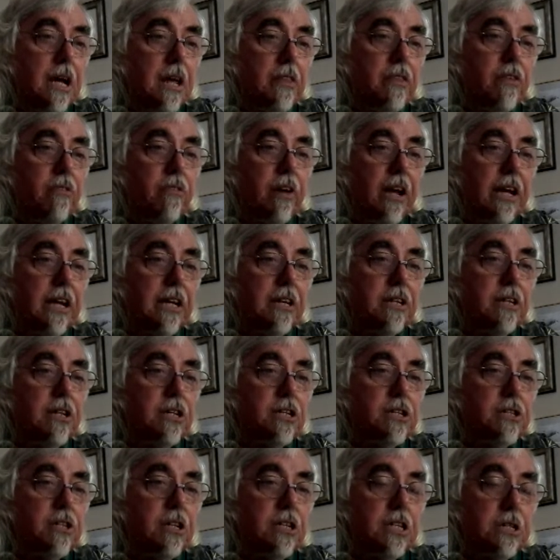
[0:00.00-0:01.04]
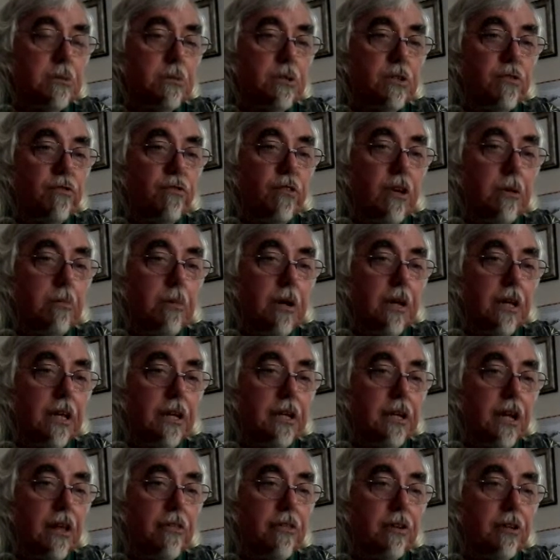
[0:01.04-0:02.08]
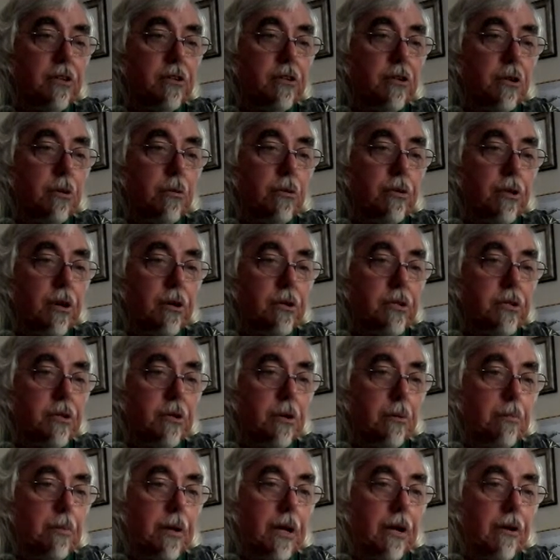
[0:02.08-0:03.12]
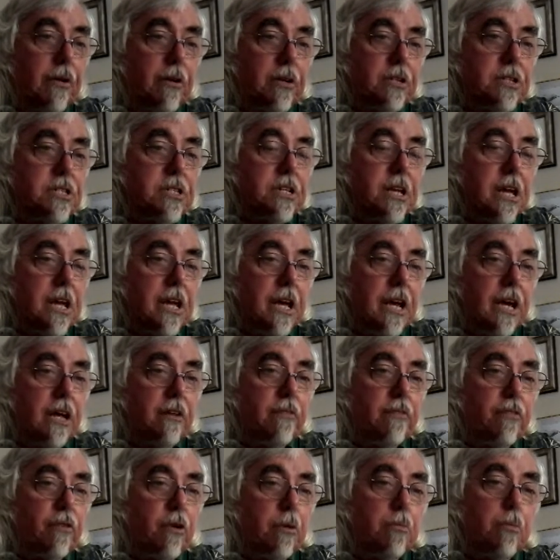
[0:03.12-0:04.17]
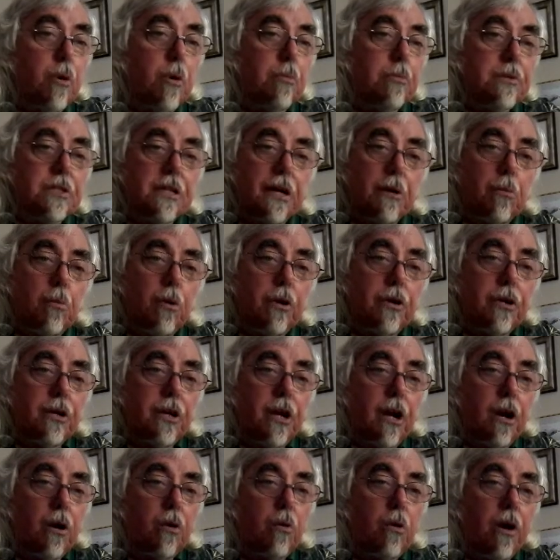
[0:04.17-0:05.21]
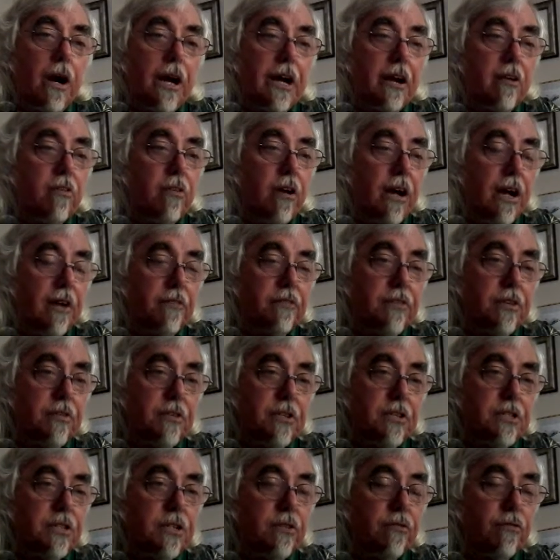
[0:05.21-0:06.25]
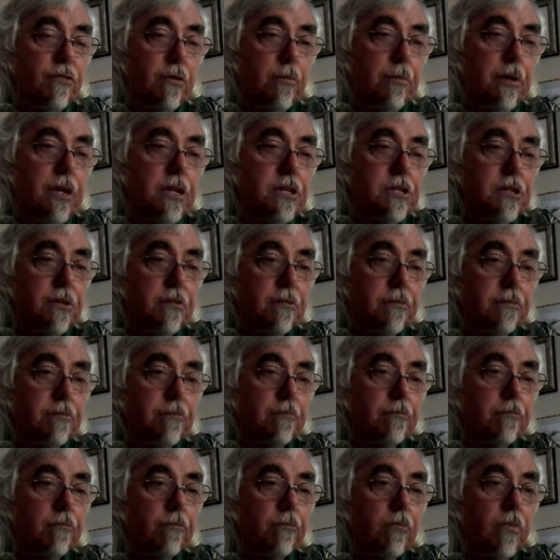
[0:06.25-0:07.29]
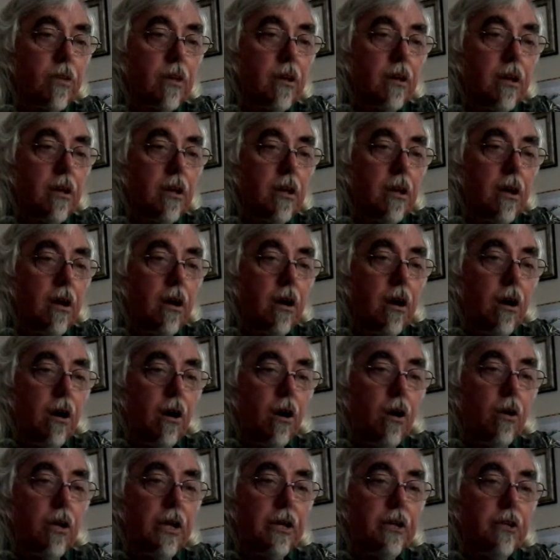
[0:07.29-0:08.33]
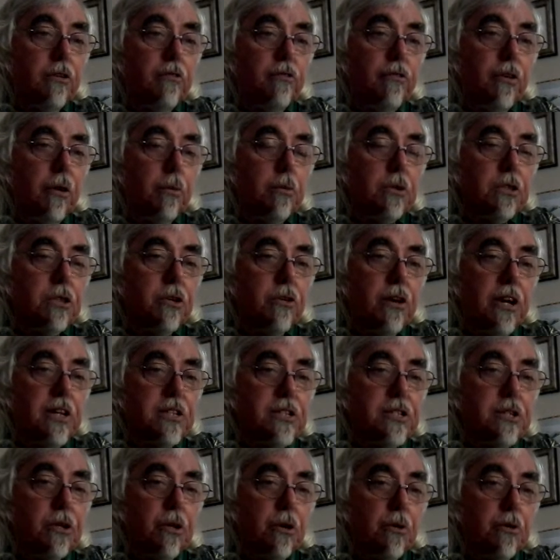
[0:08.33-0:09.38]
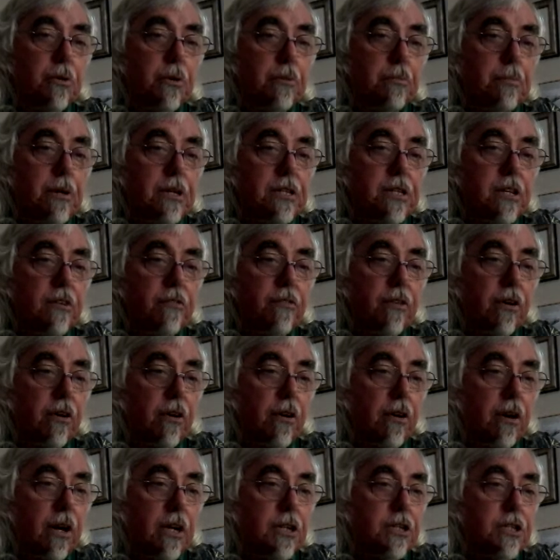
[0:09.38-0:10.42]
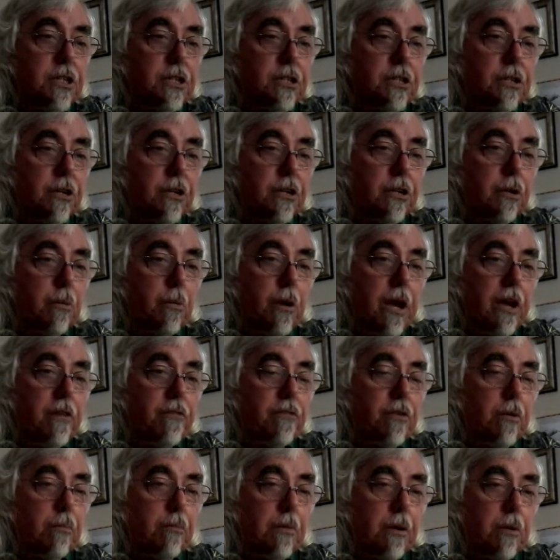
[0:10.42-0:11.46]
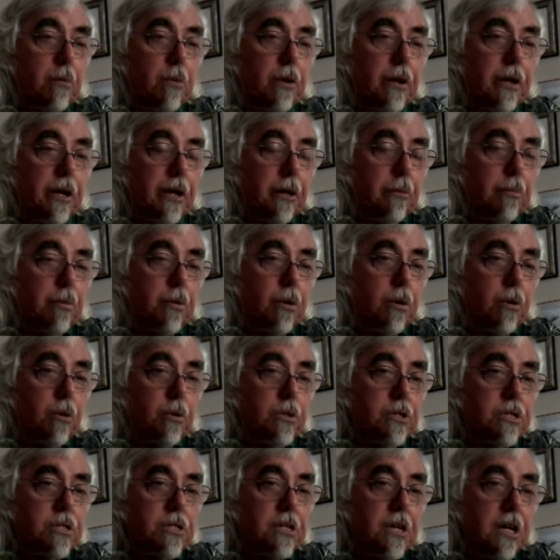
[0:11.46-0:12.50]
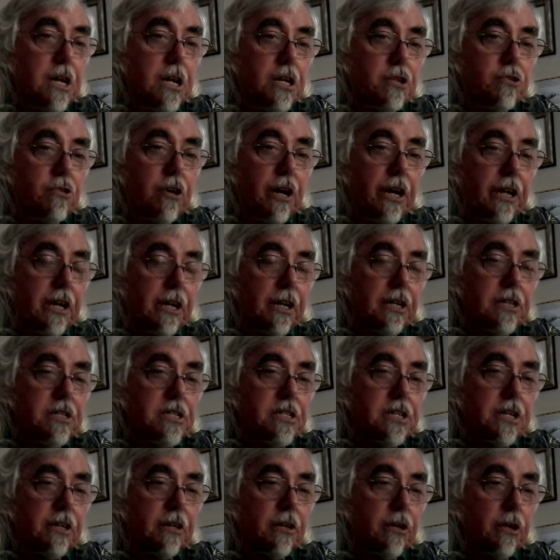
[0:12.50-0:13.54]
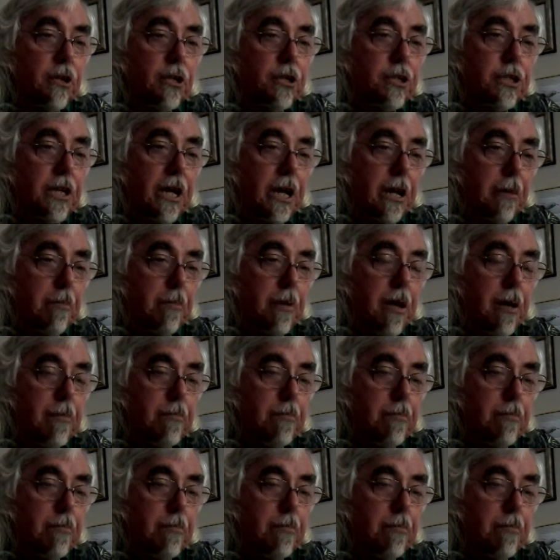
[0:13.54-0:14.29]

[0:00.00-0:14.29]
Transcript: The recognition that she was female had nothing to do with outer appearance, and for a moment I wondered how I arrived at this information. All I could feel was great sorrow and pity for her as she turned away from me when I approached, trying to conceal her shame,